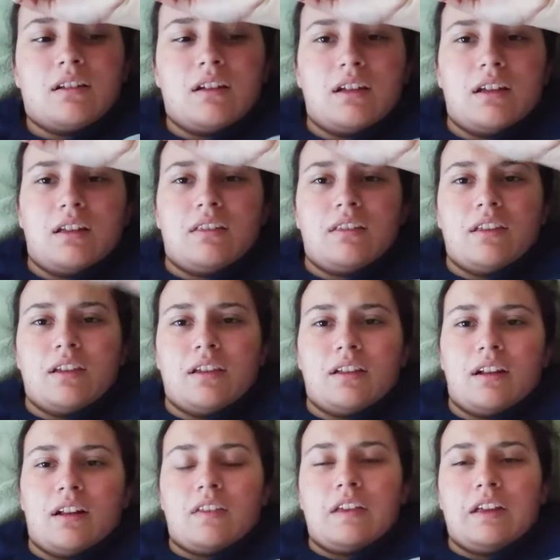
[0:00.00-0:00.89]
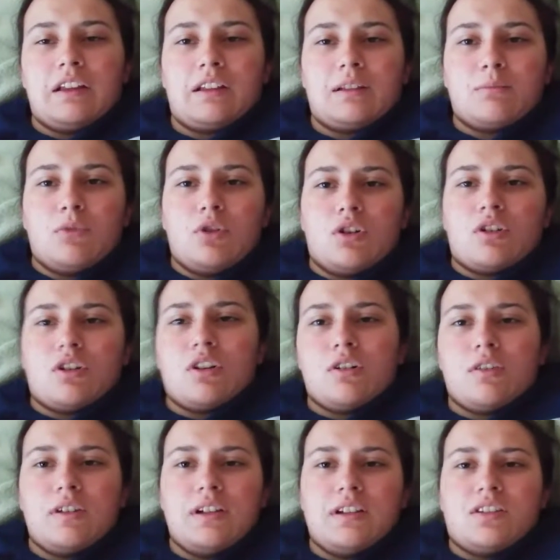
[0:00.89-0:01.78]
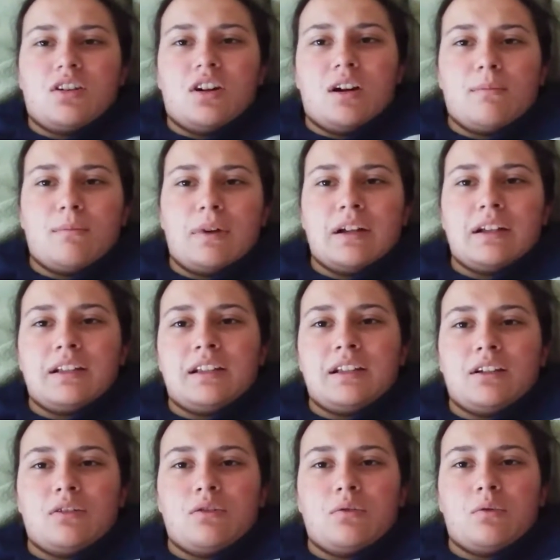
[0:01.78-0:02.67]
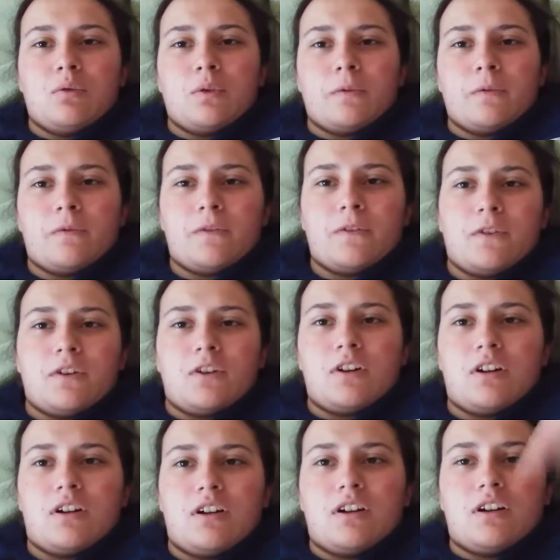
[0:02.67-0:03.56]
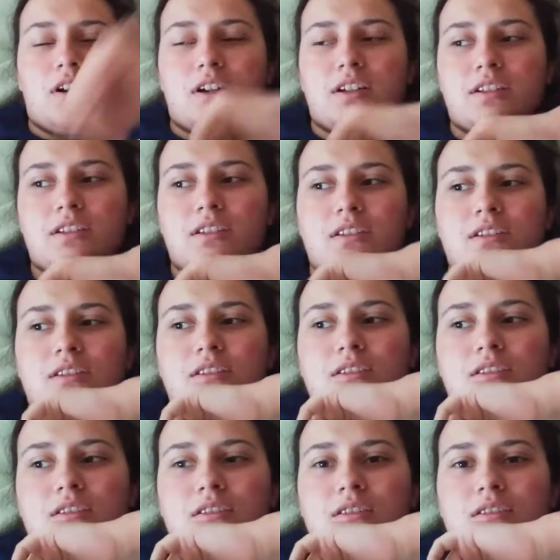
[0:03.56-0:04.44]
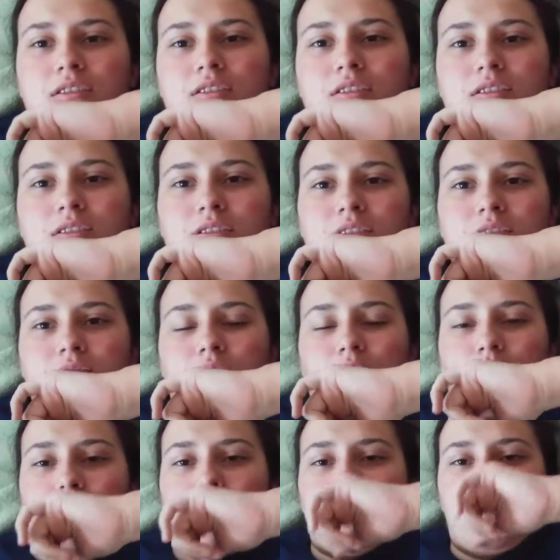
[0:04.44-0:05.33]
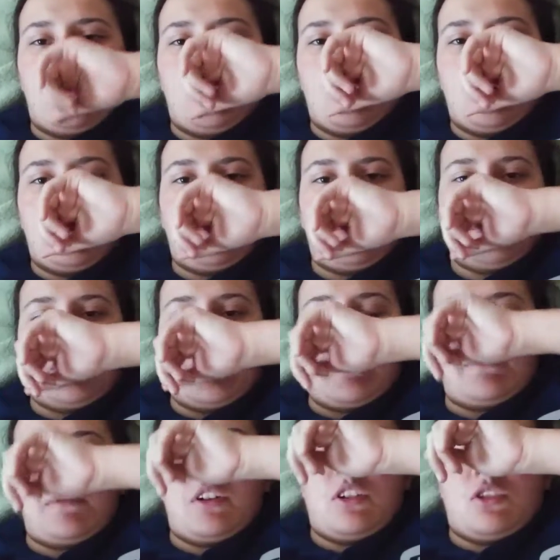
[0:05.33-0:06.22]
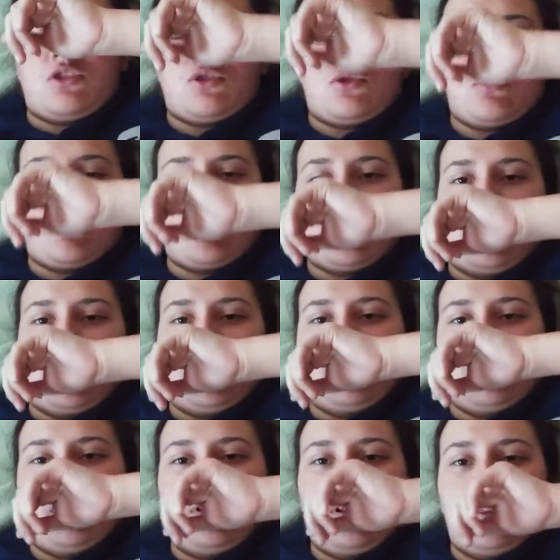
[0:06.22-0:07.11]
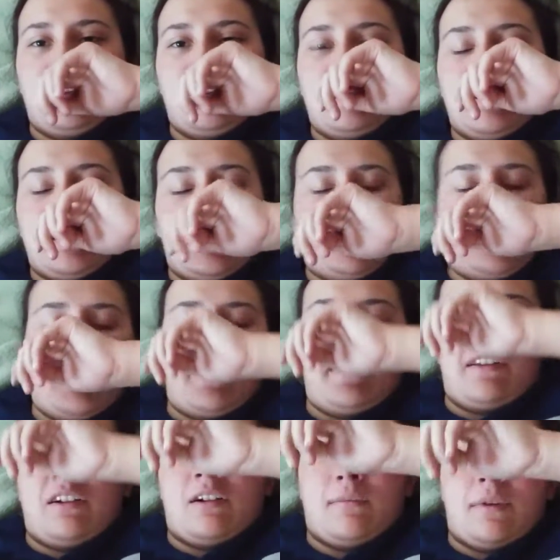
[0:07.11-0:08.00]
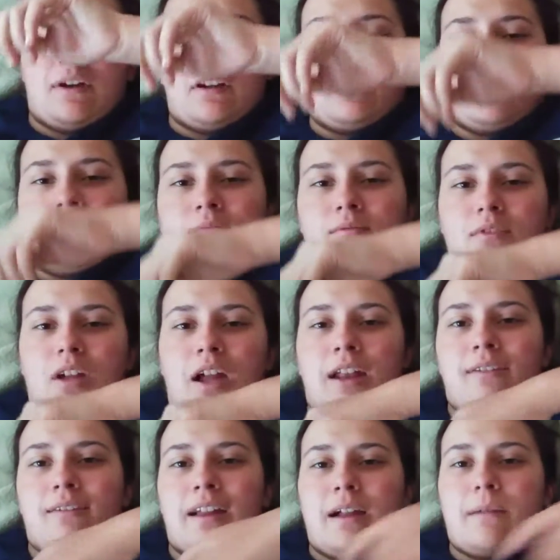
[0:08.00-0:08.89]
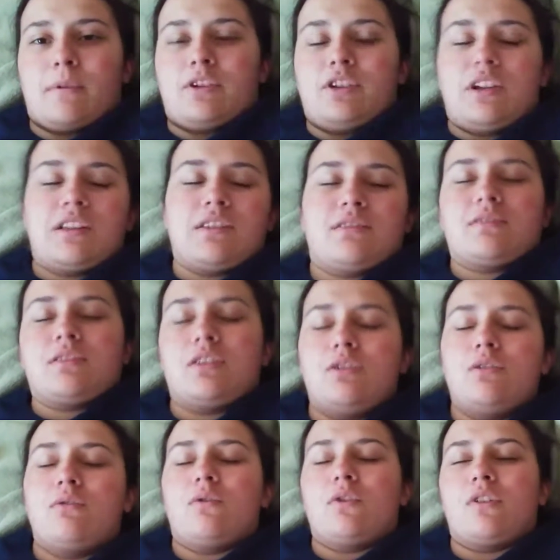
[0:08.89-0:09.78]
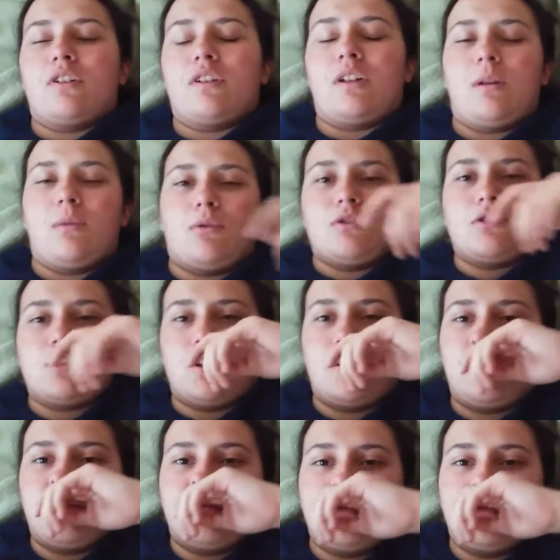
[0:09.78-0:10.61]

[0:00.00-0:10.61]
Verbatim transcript: And then I think tomorrow he's combining corn for us. For our farm. I'm not sure. He might be combining. I don't know how much he has to do for our neighbor, so.